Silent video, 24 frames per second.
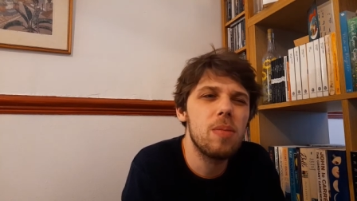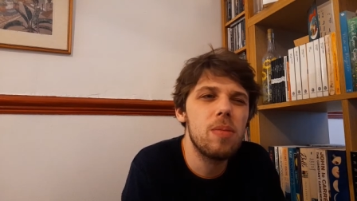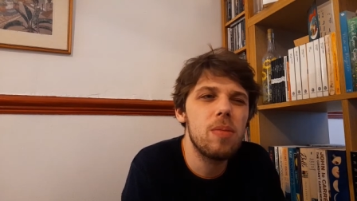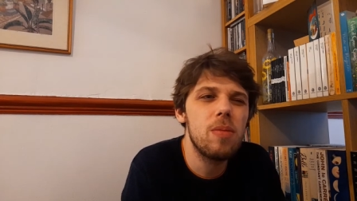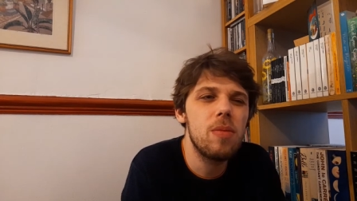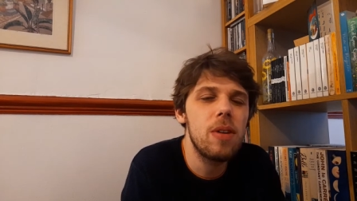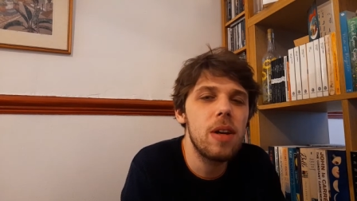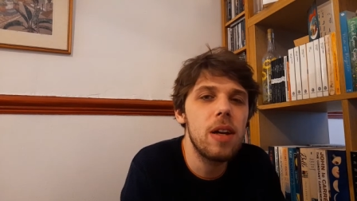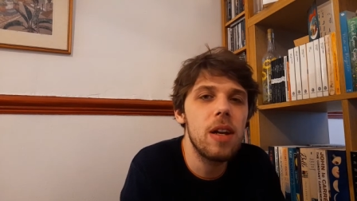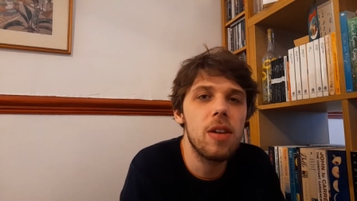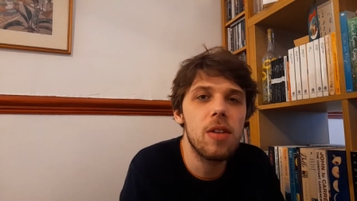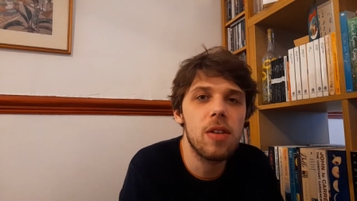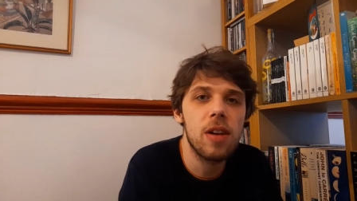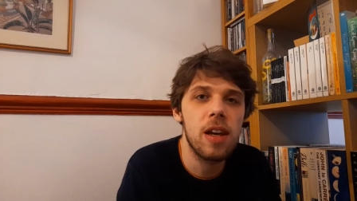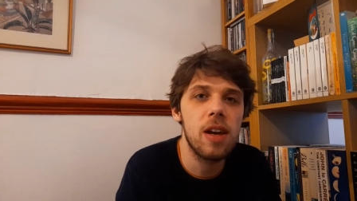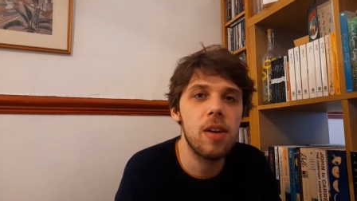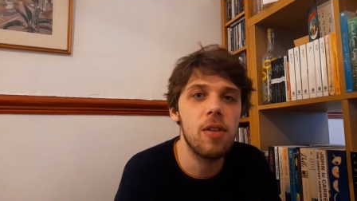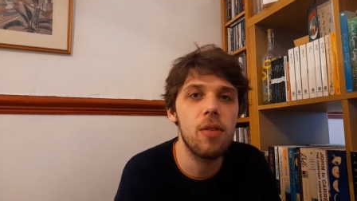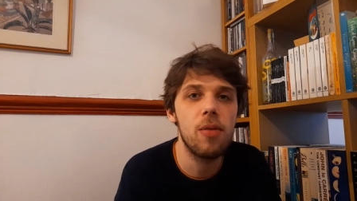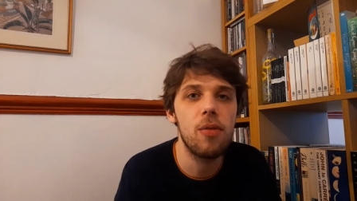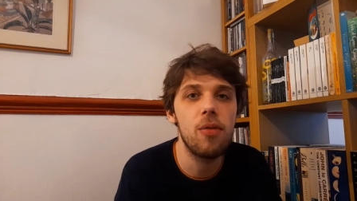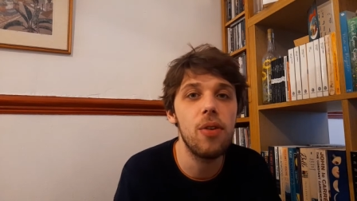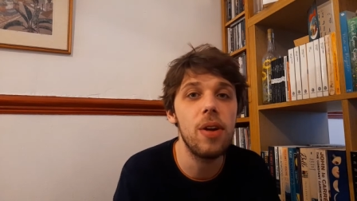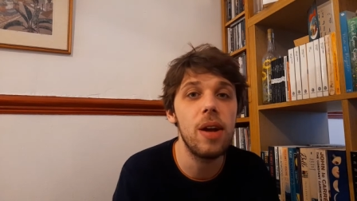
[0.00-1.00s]
really looking
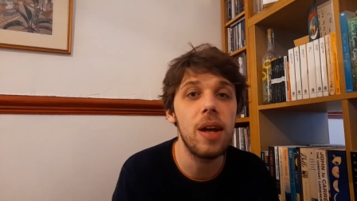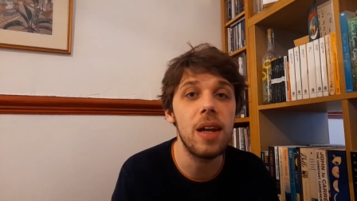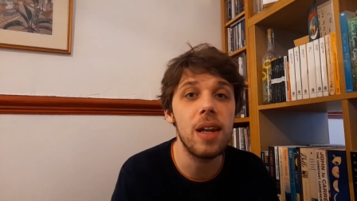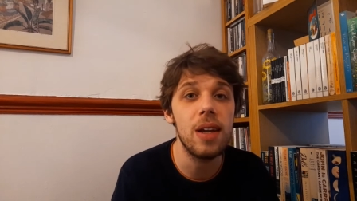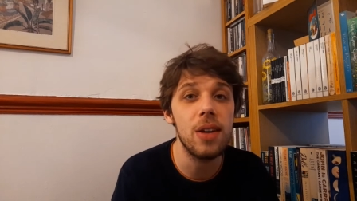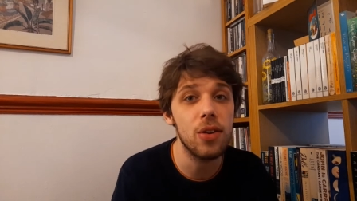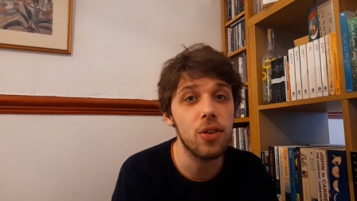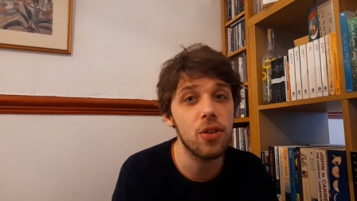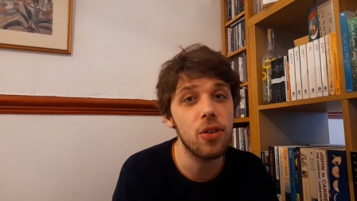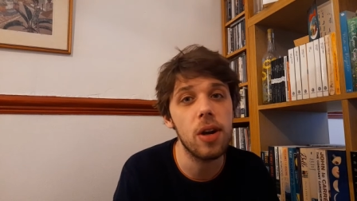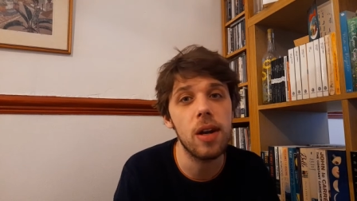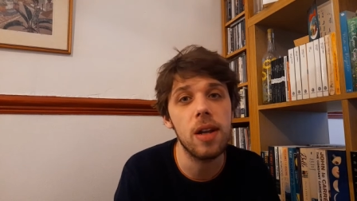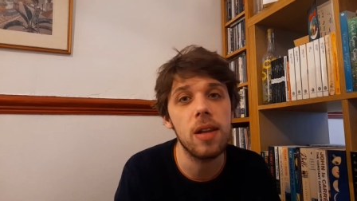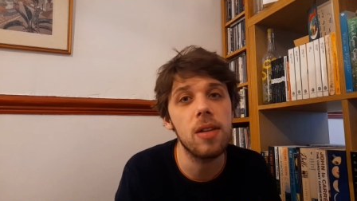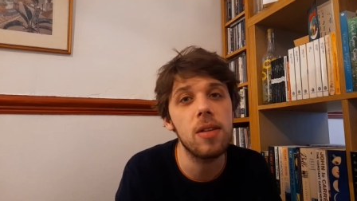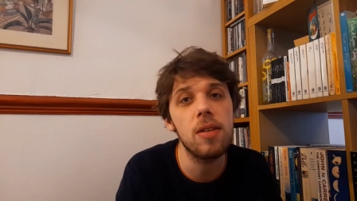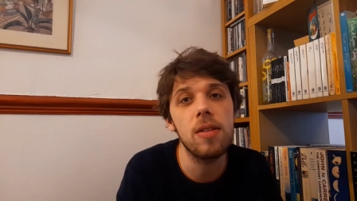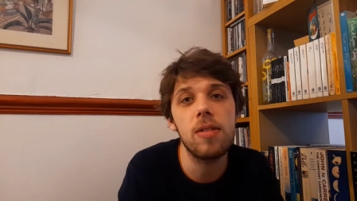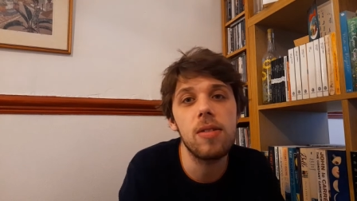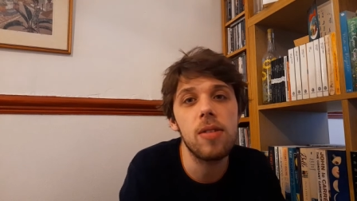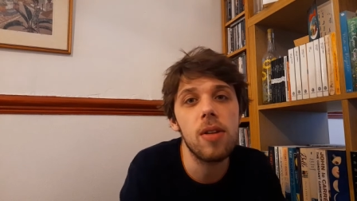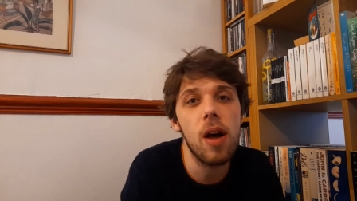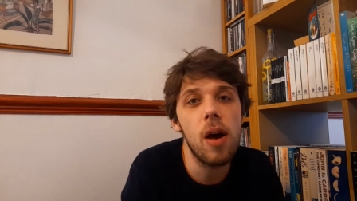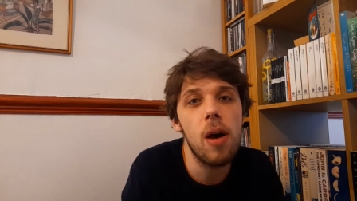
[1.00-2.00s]
at reading
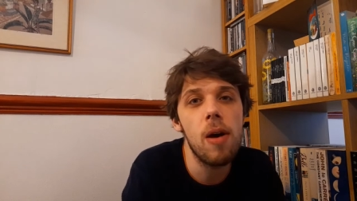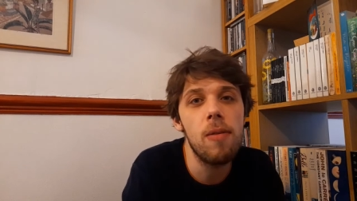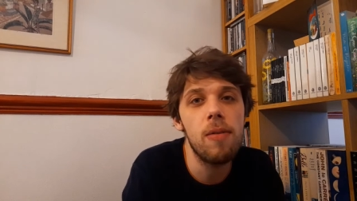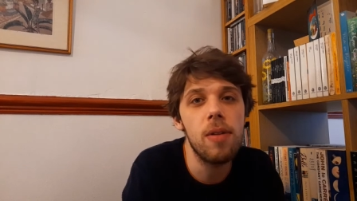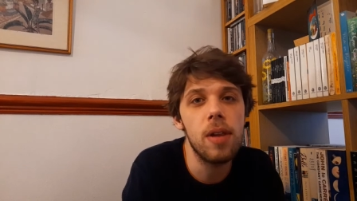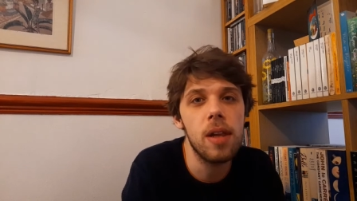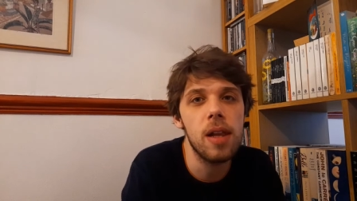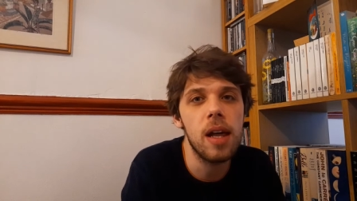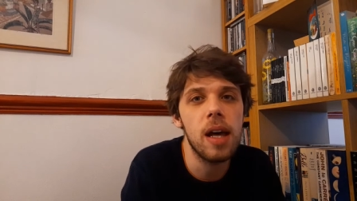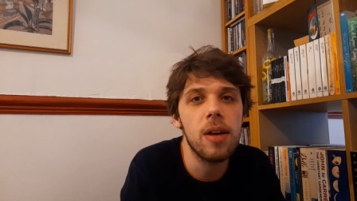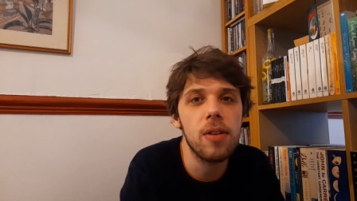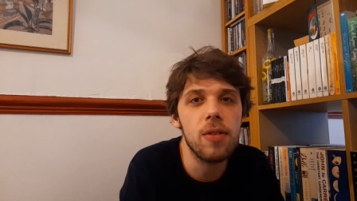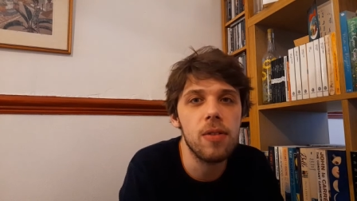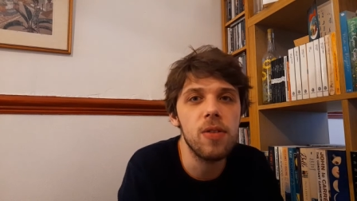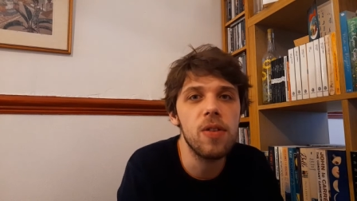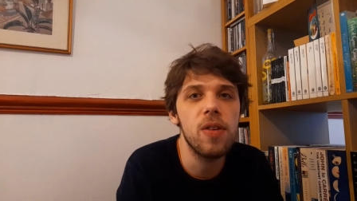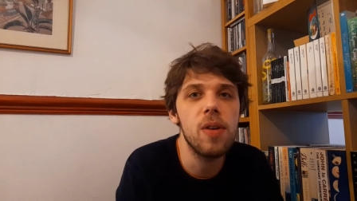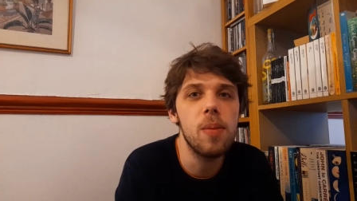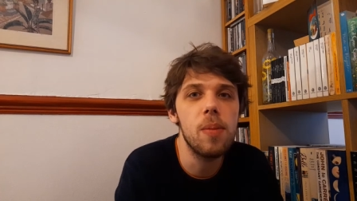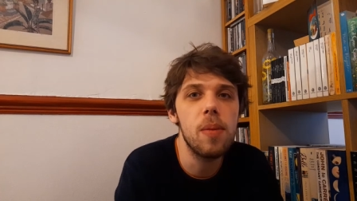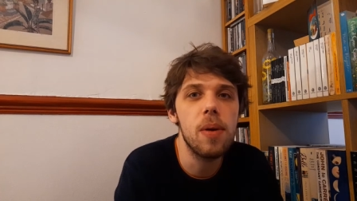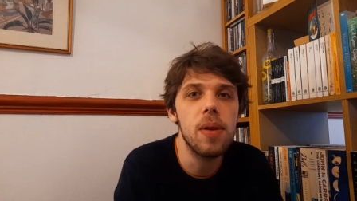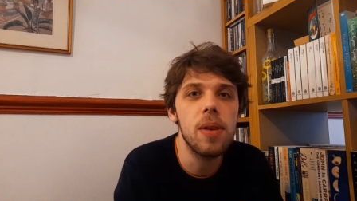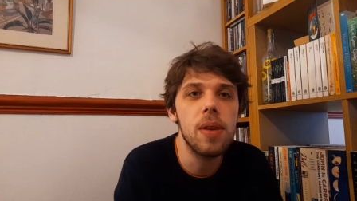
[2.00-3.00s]
trends over the last few
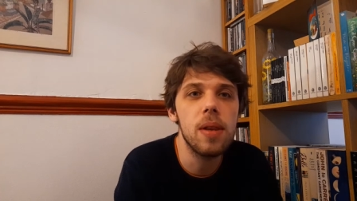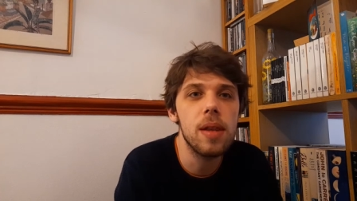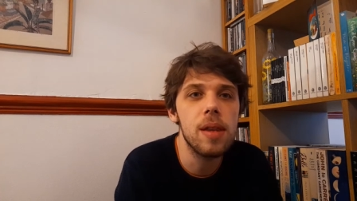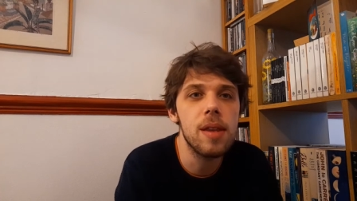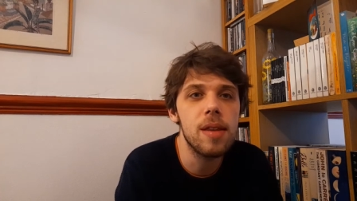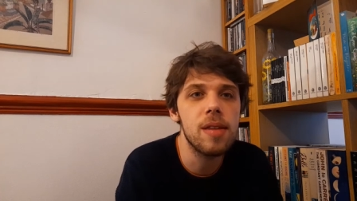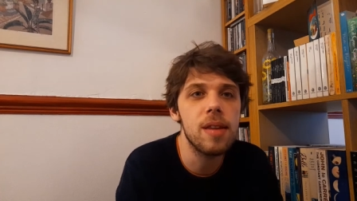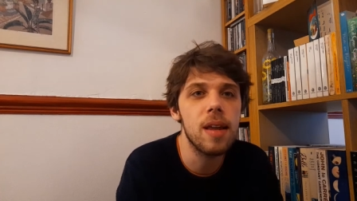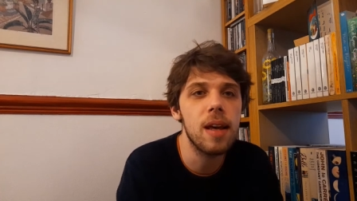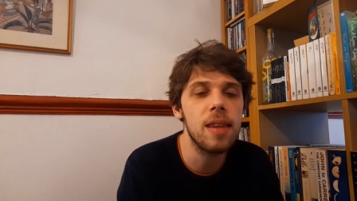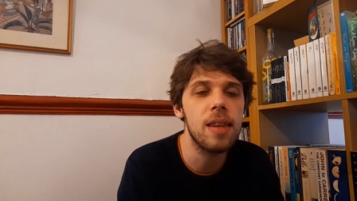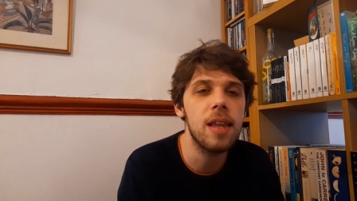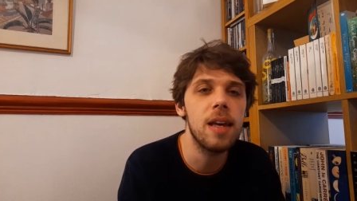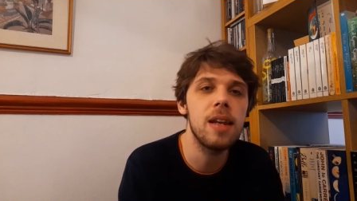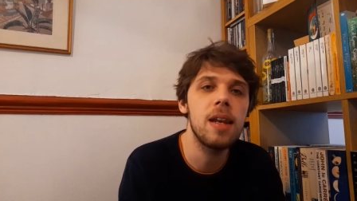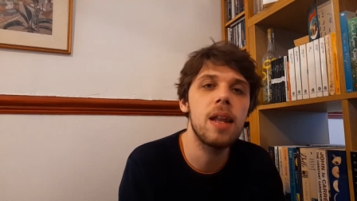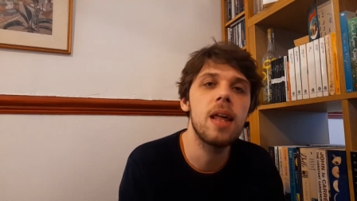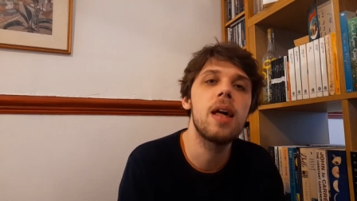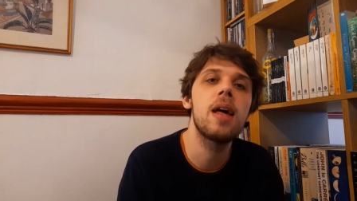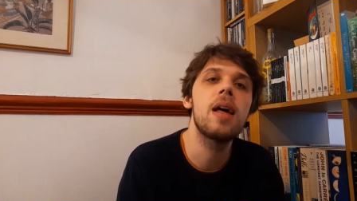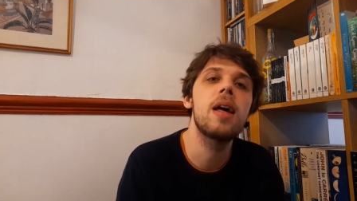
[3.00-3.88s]
months and then